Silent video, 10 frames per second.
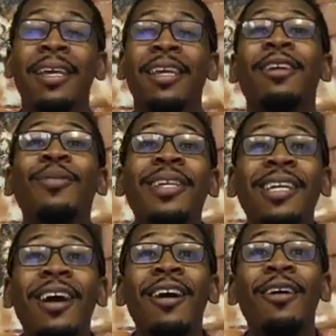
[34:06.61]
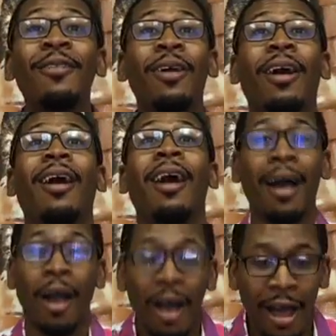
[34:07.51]
Here we go.
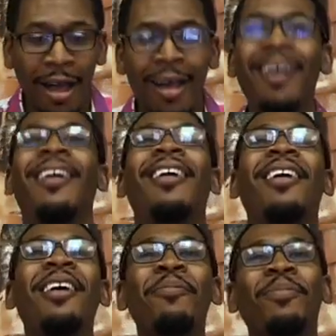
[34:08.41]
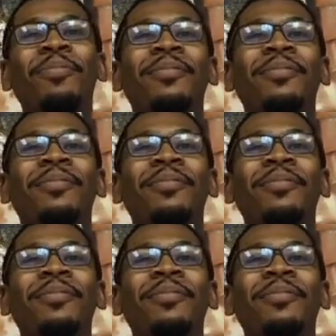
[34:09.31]
Oh.